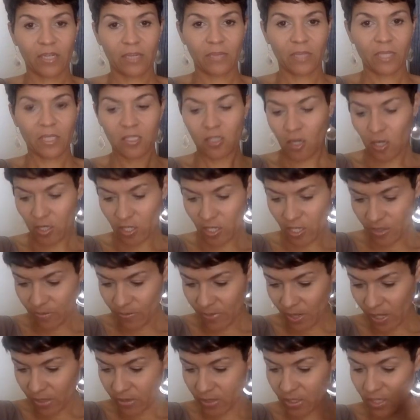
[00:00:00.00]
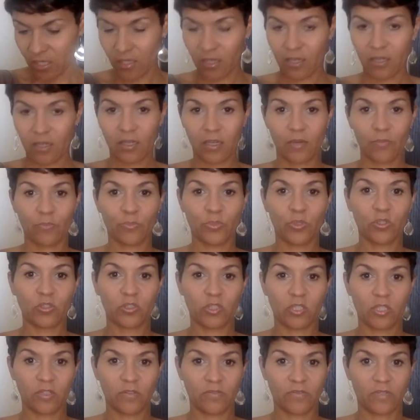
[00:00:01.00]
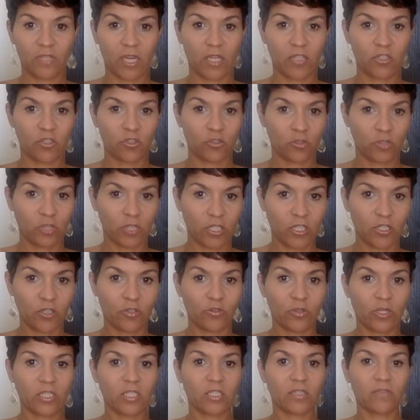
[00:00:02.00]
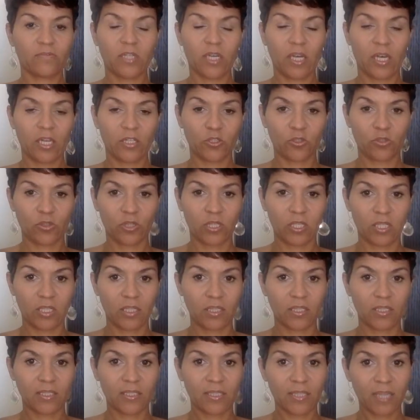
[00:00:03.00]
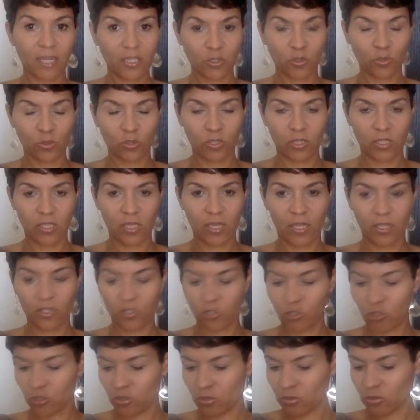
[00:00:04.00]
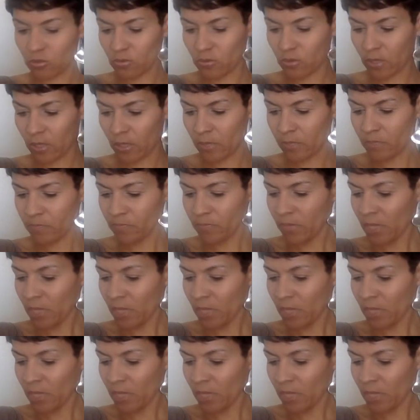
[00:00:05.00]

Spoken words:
I'm not talking about the abusive touch or the aggressive touch or the sexual touch, right?